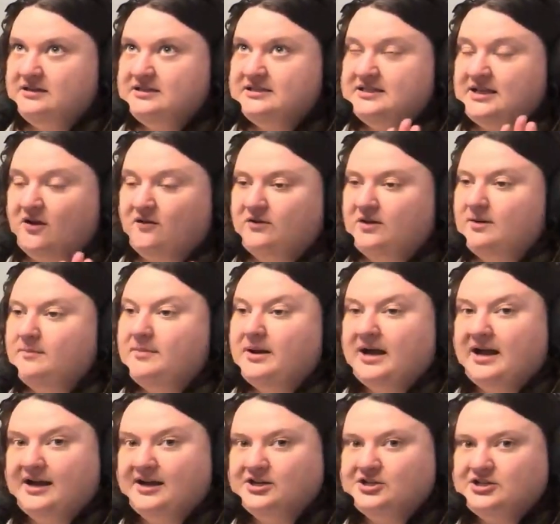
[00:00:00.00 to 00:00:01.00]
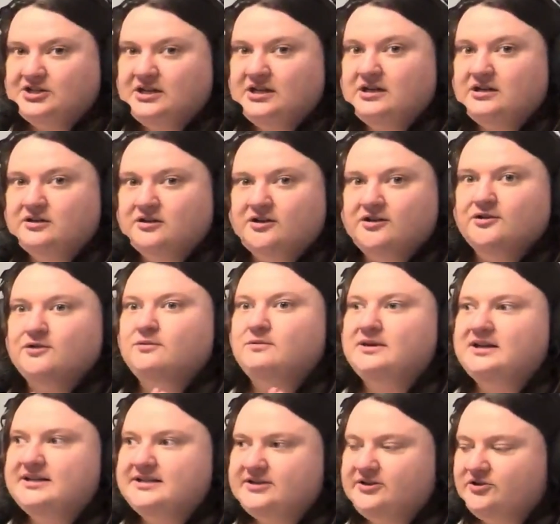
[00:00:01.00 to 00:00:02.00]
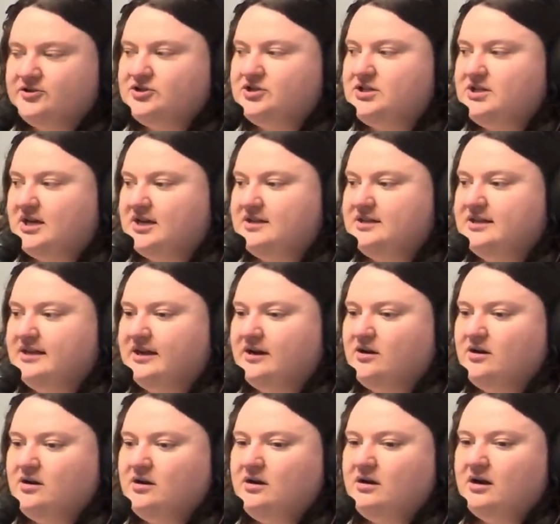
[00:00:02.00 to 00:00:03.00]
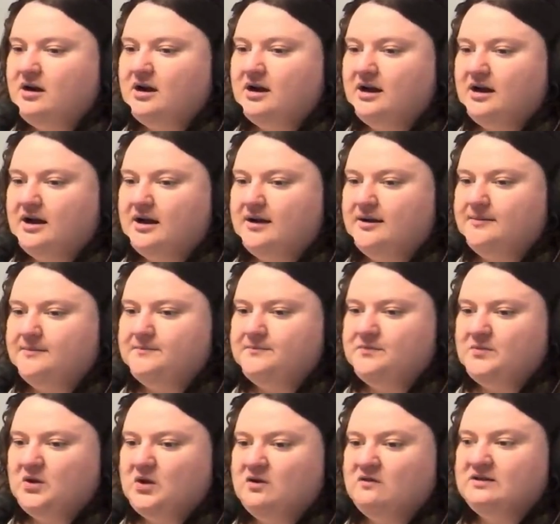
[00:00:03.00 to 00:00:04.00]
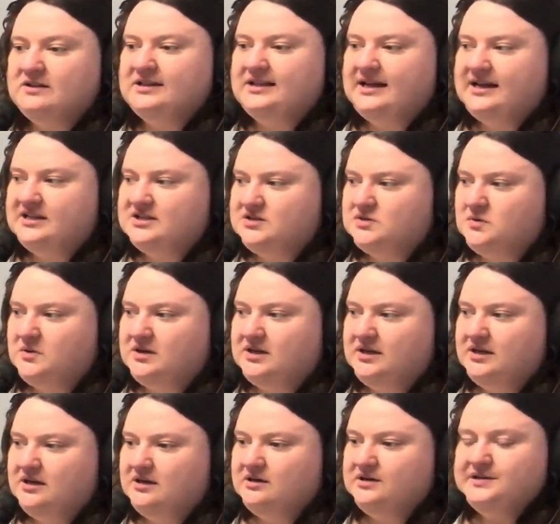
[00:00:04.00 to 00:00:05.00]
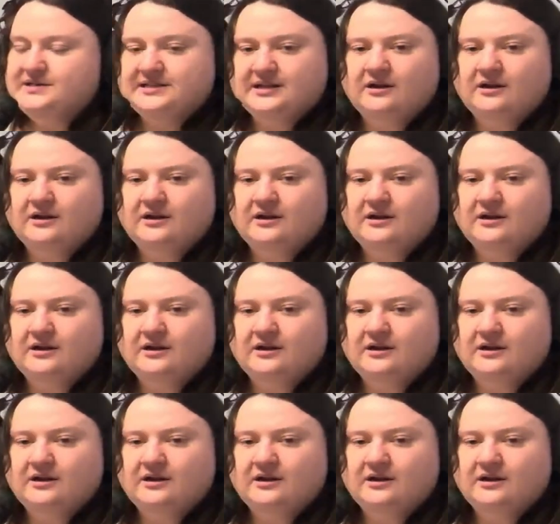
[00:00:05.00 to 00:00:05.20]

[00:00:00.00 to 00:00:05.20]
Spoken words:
self-compassion and all the research done there over the last 20 years.